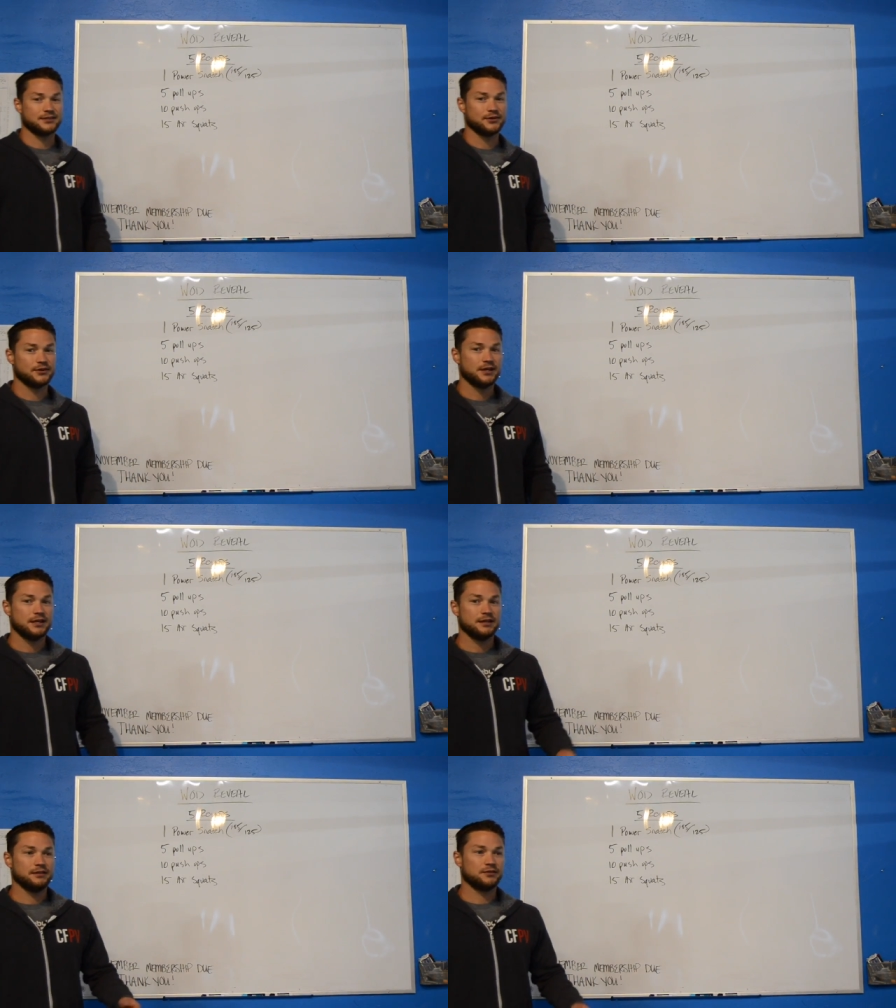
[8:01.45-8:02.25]
So
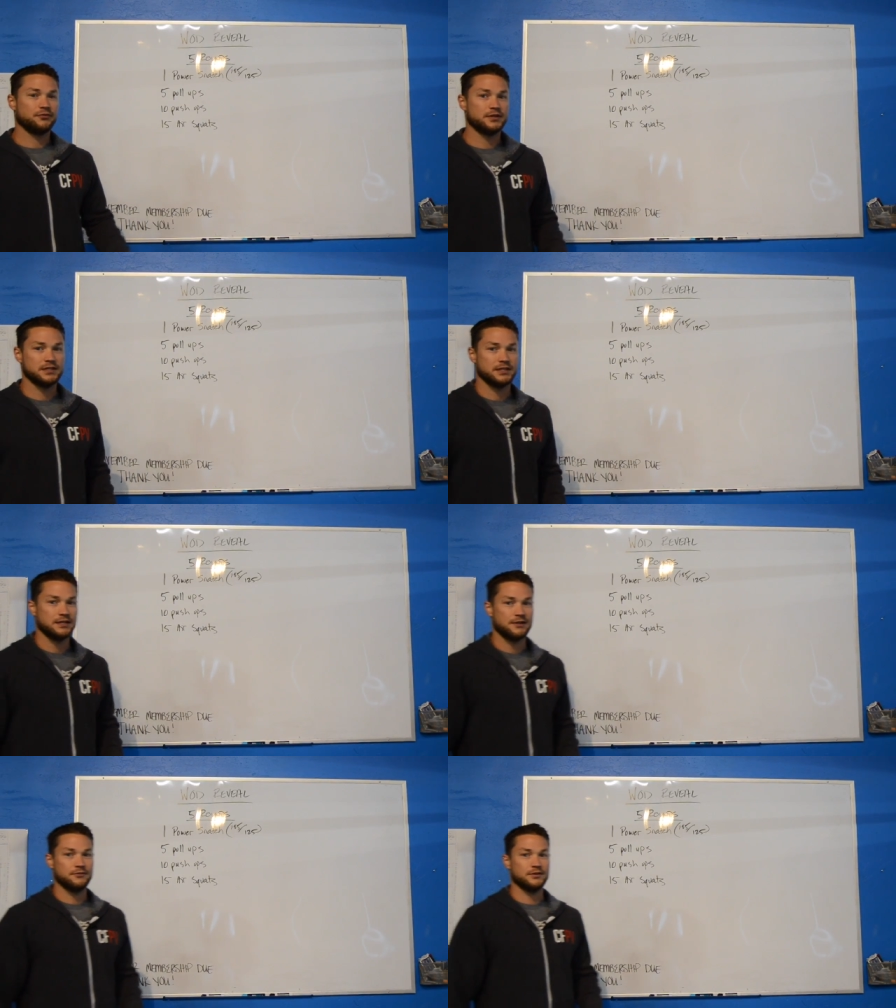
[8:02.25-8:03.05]
look forward to
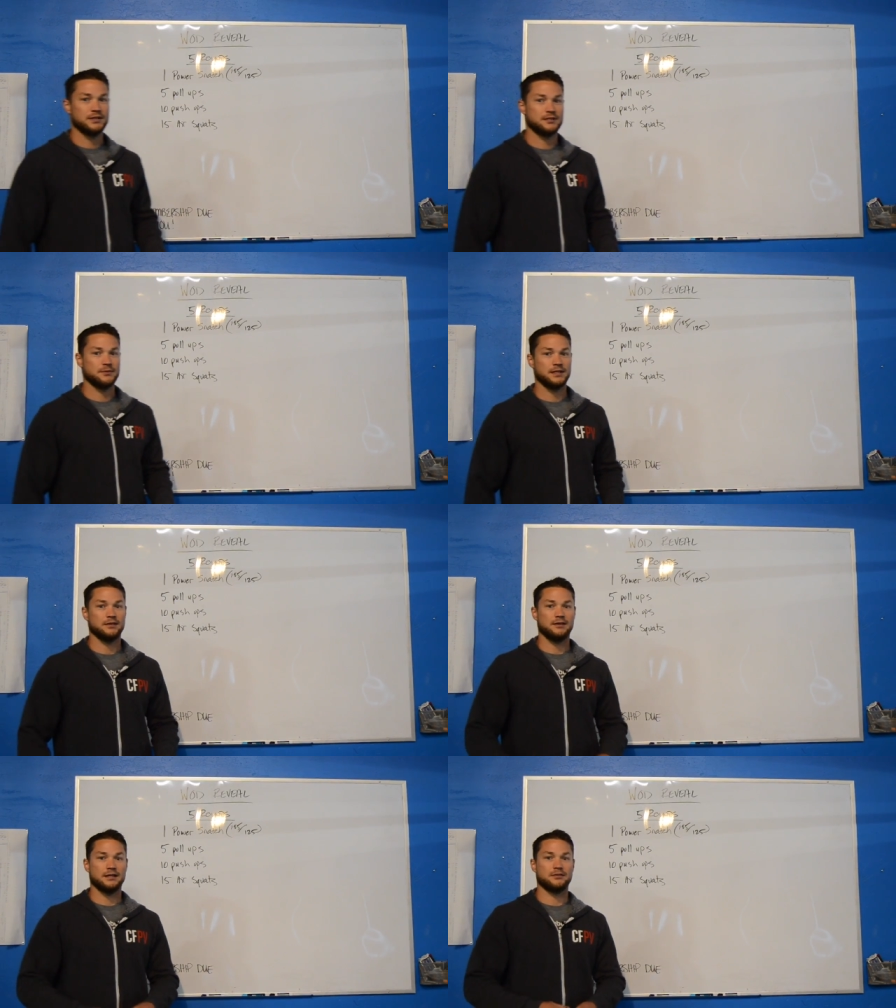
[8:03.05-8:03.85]
seeing everyone this week.
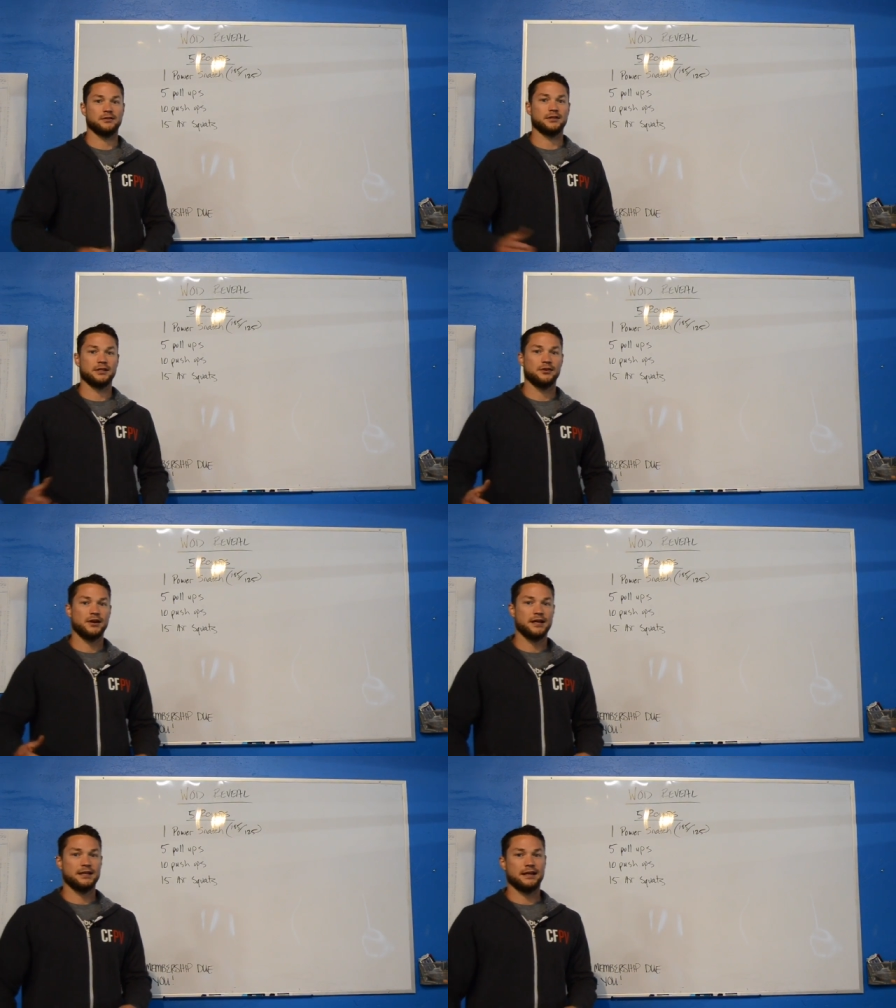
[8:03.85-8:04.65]
You guys are looking
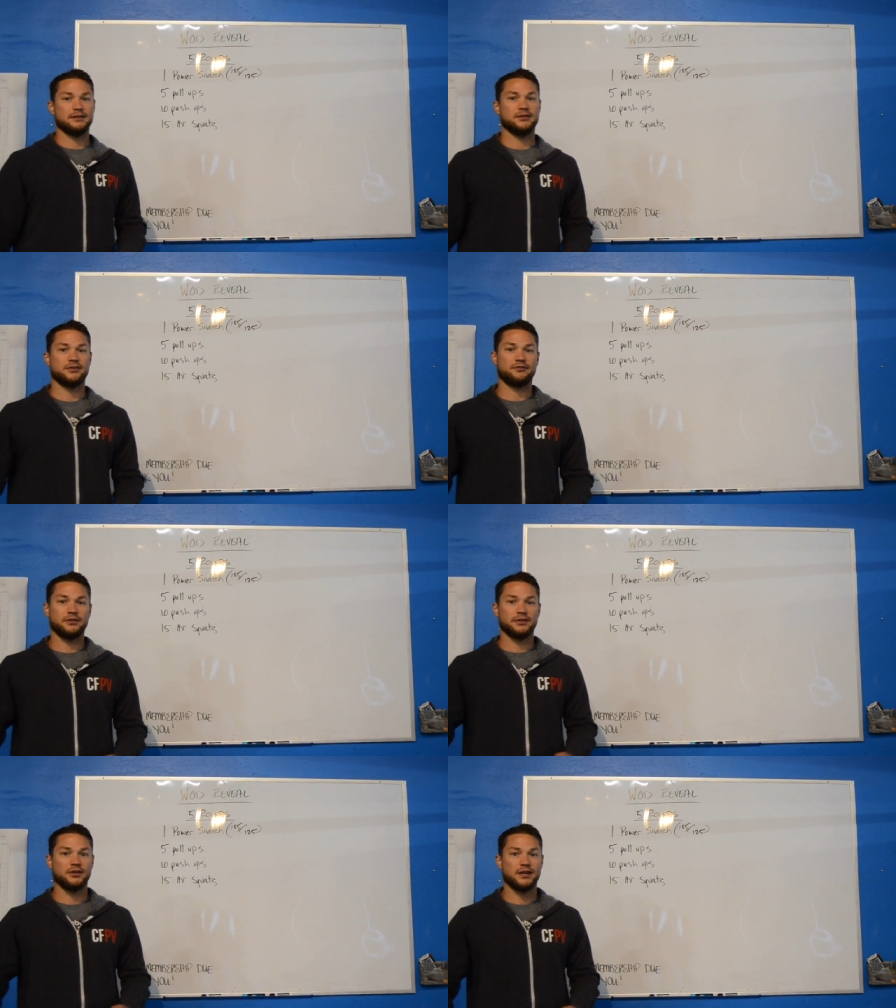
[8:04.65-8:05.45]
great. I know you're
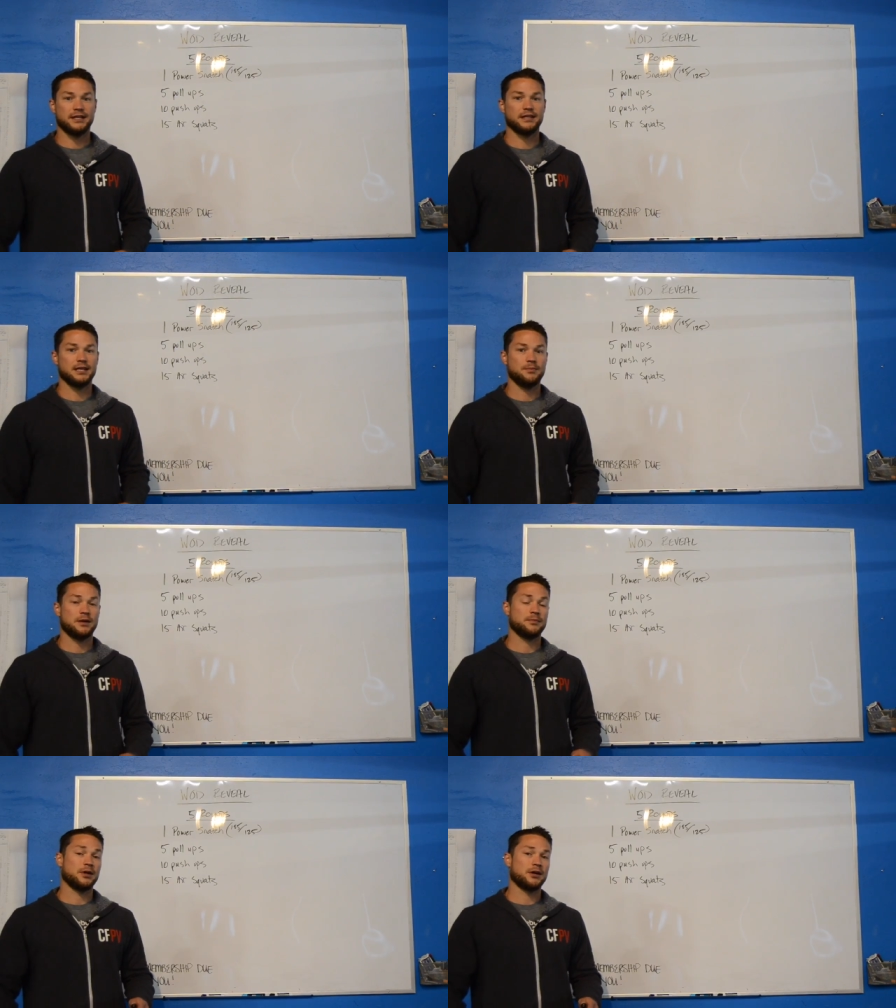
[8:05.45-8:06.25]
feeling great. Keep
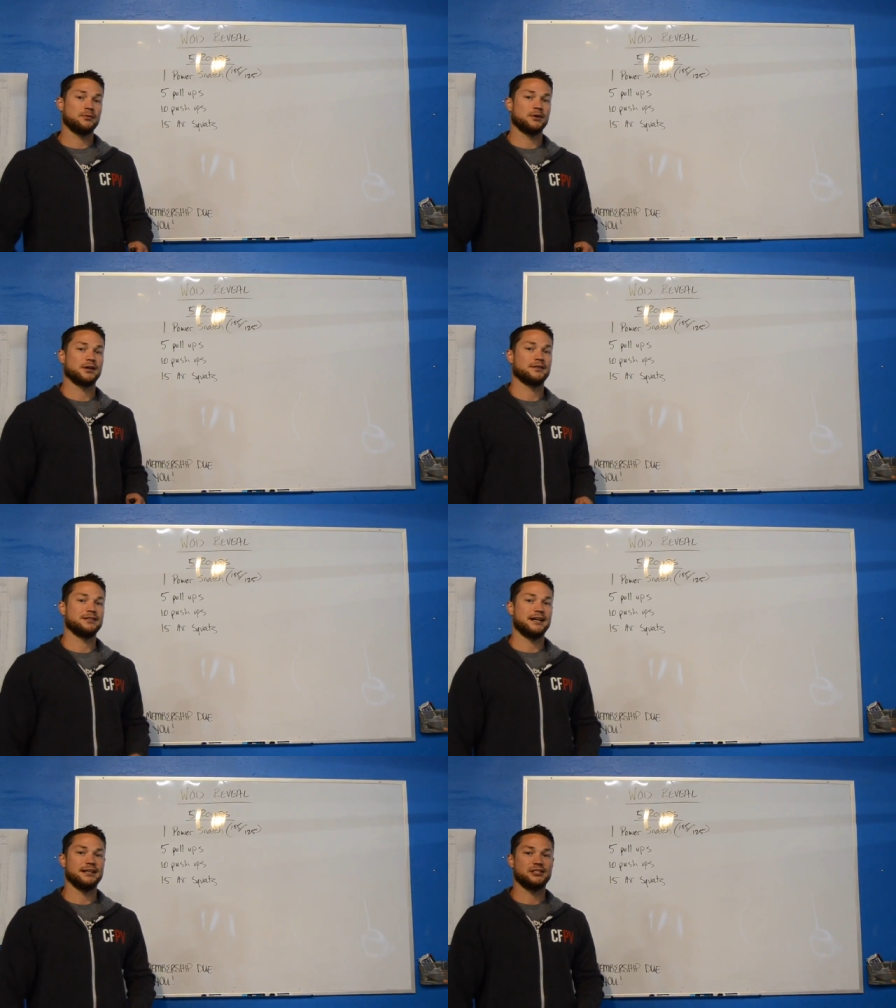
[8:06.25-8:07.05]
up the hard work on
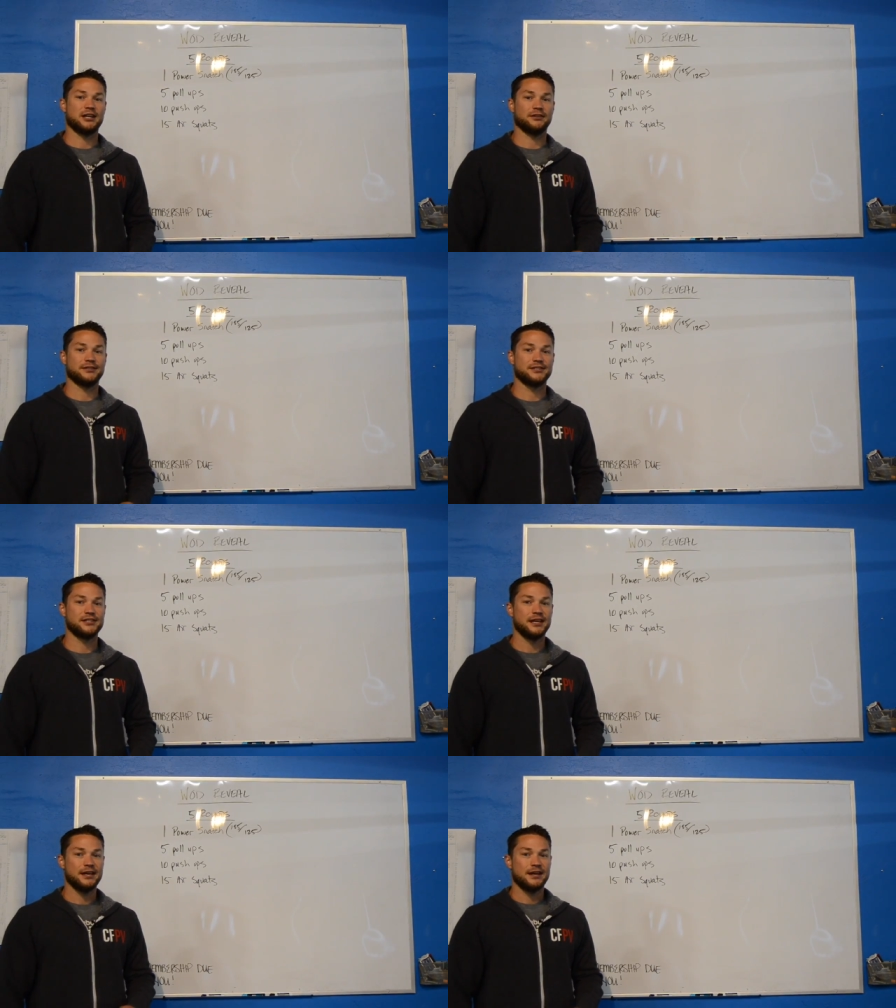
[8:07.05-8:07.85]
the diet challenge.